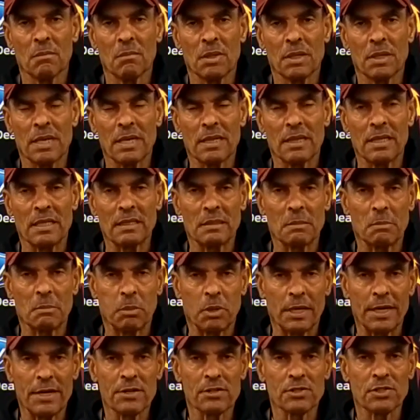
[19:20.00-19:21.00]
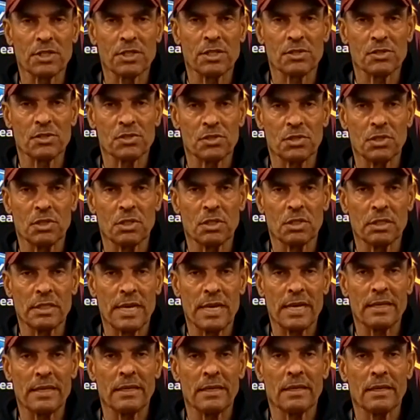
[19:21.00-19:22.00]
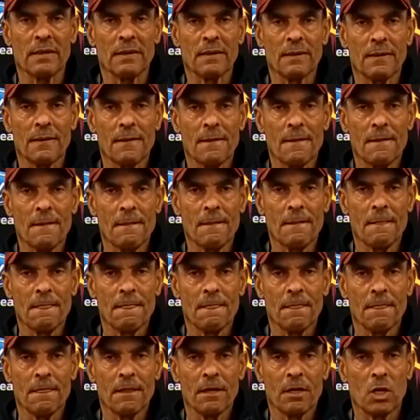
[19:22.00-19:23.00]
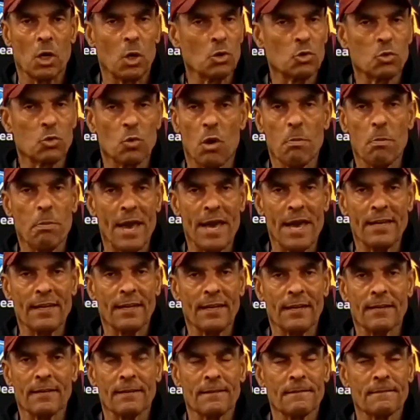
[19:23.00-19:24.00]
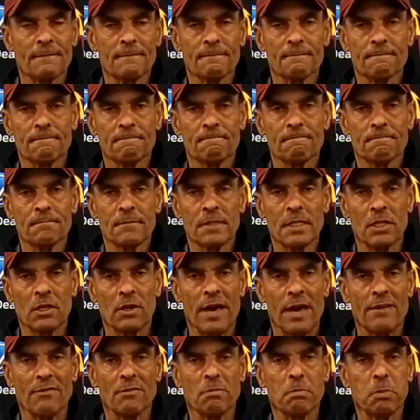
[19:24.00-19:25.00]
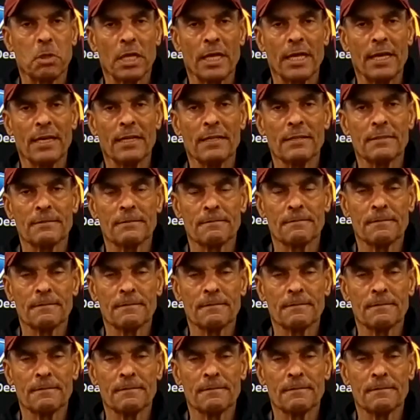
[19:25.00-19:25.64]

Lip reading: But I think the players understood that coach won't panic. He'll have a plan.